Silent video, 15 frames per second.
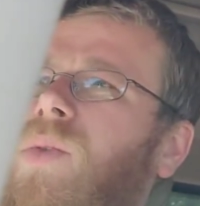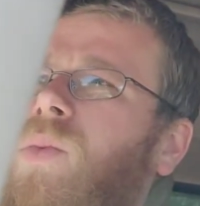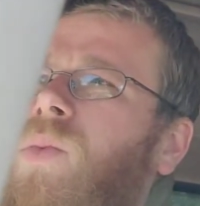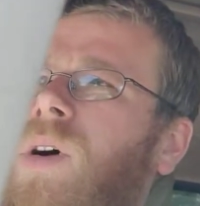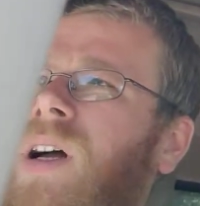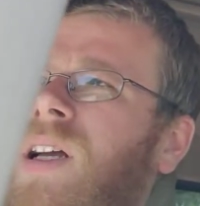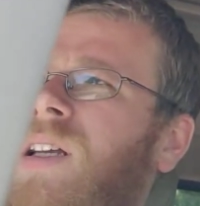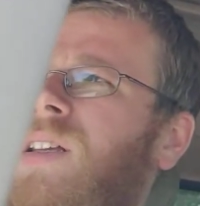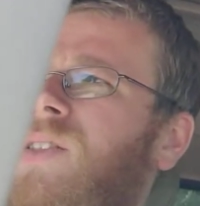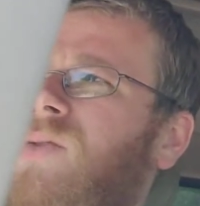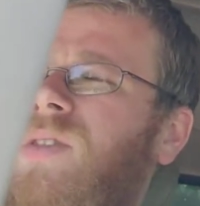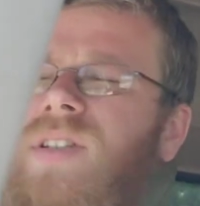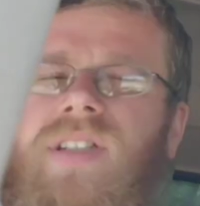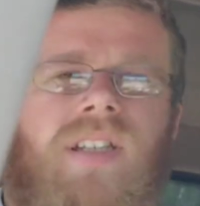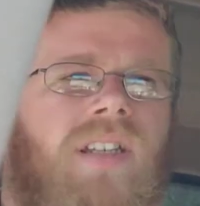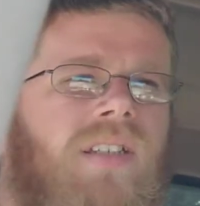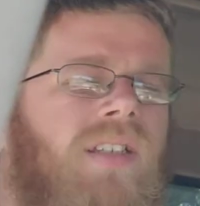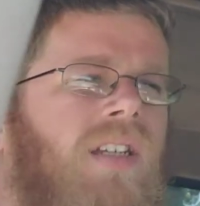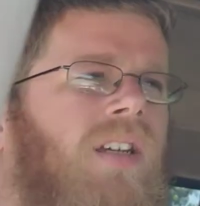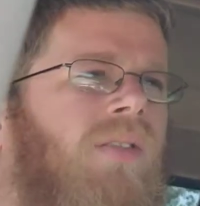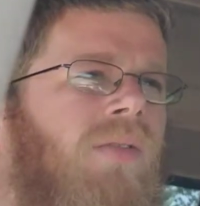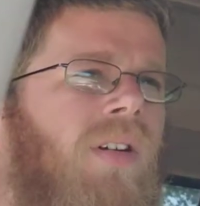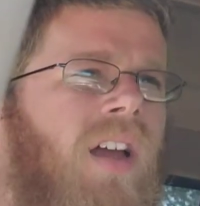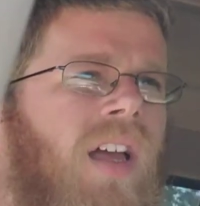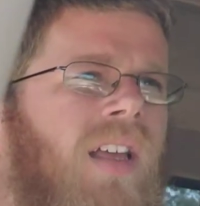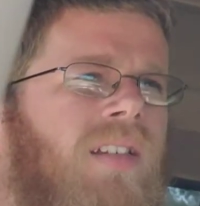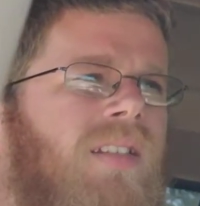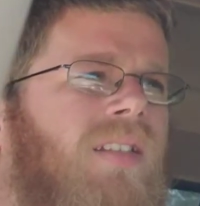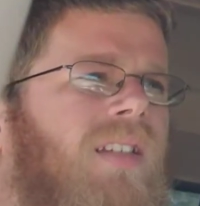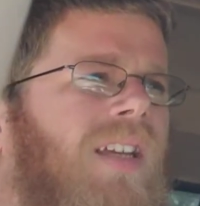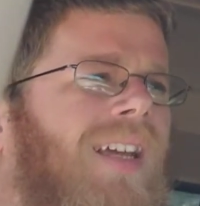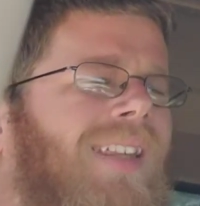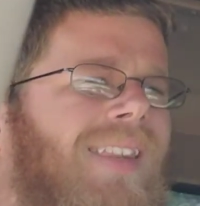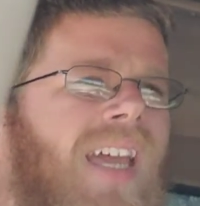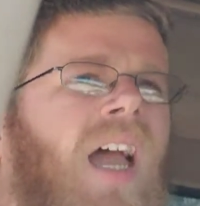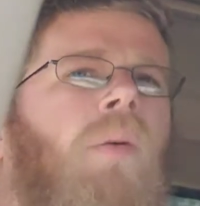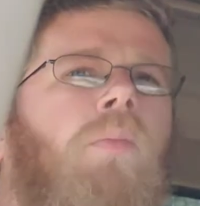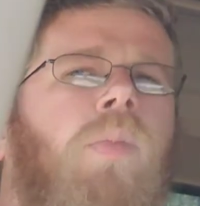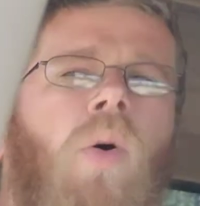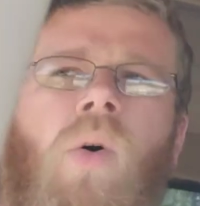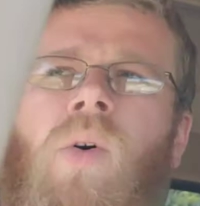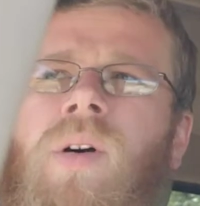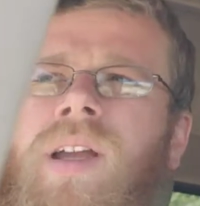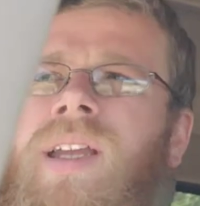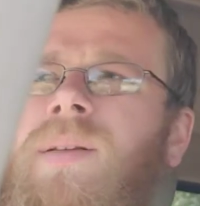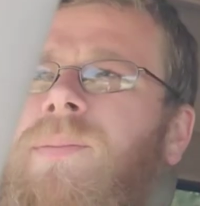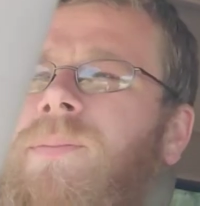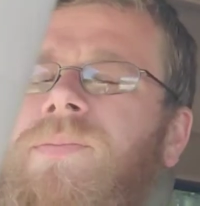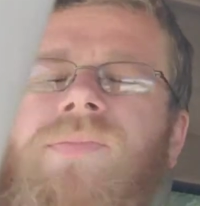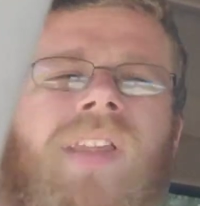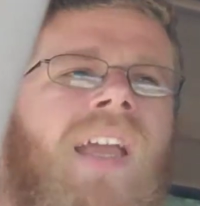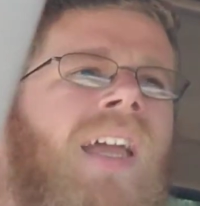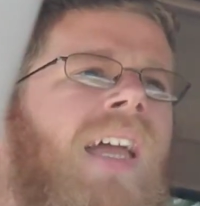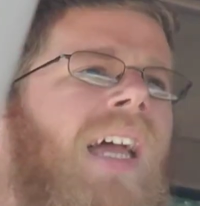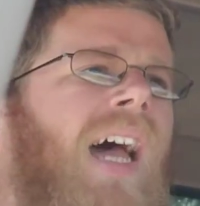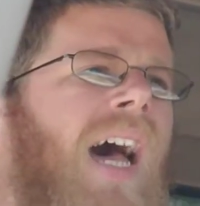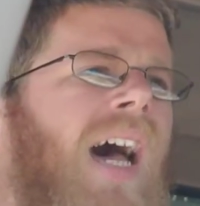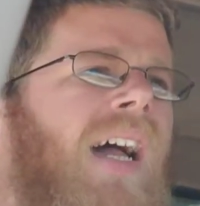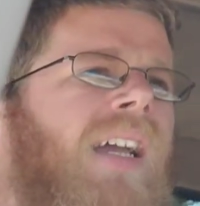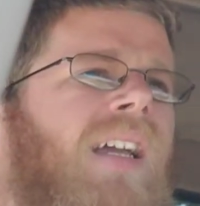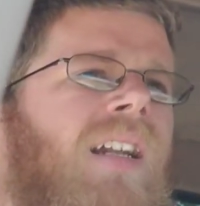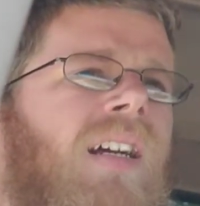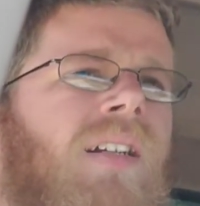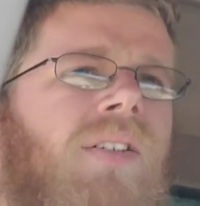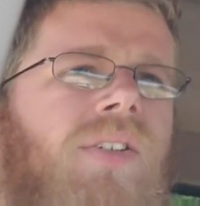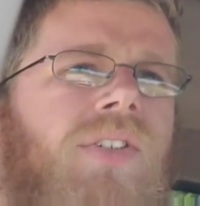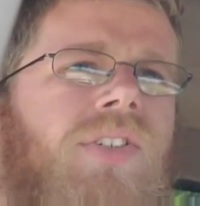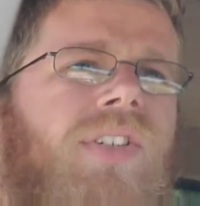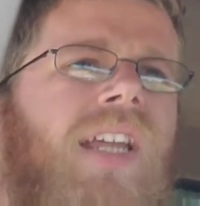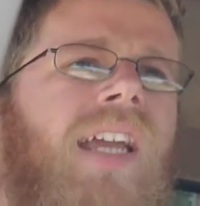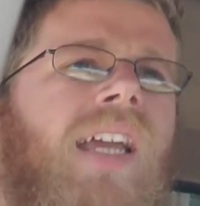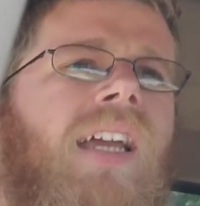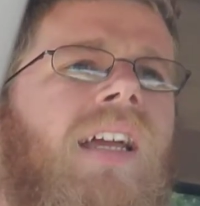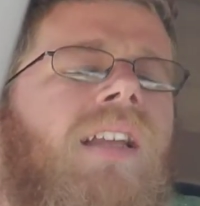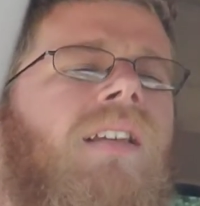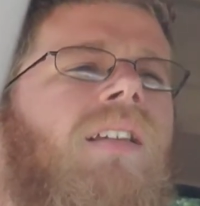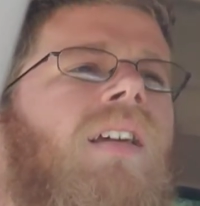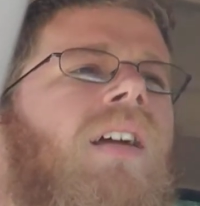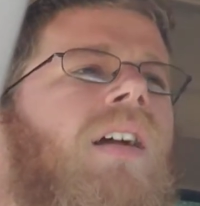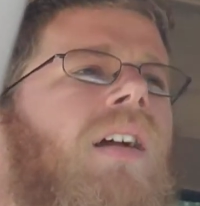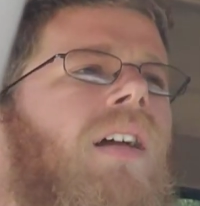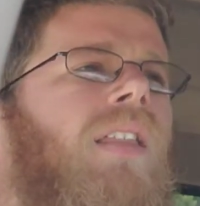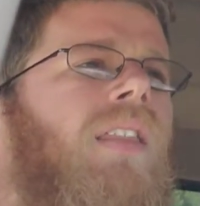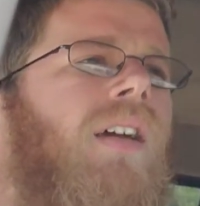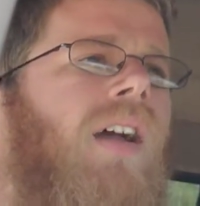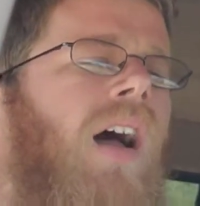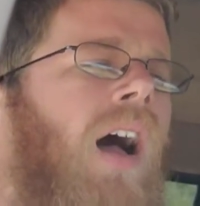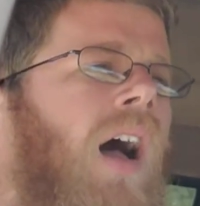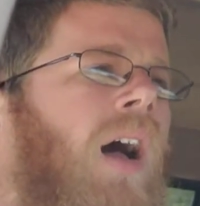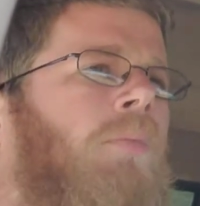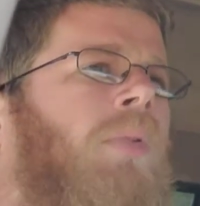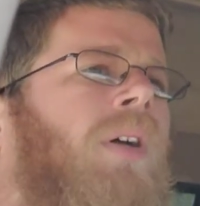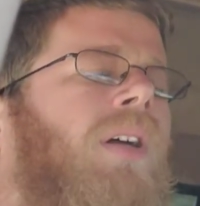was resisting arrest at that point, I can understand the cop